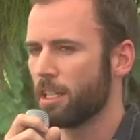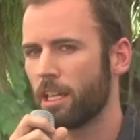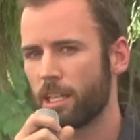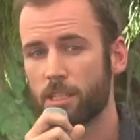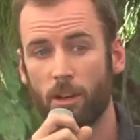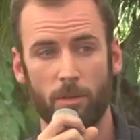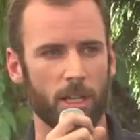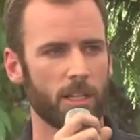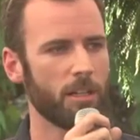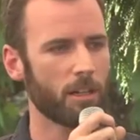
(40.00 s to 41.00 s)
and that's how I
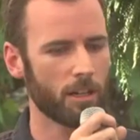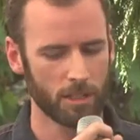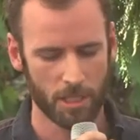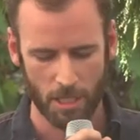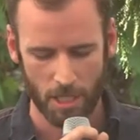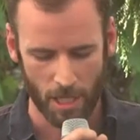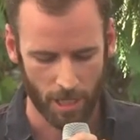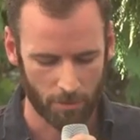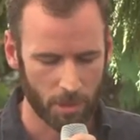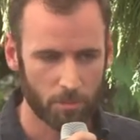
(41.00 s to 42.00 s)
made it here.
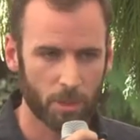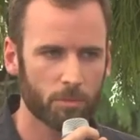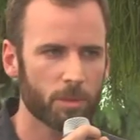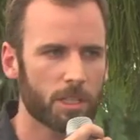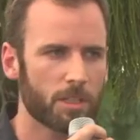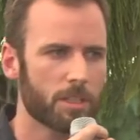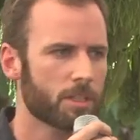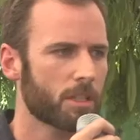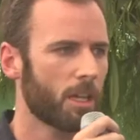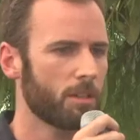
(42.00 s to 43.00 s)
But really
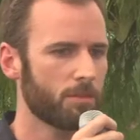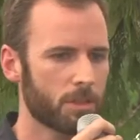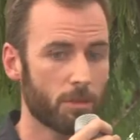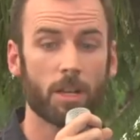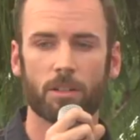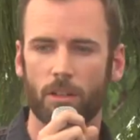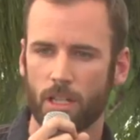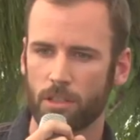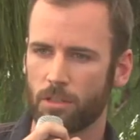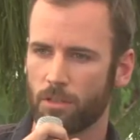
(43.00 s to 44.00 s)
this kind of surrender
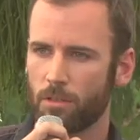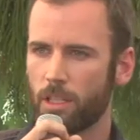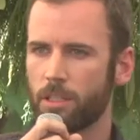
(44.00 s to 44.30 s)
into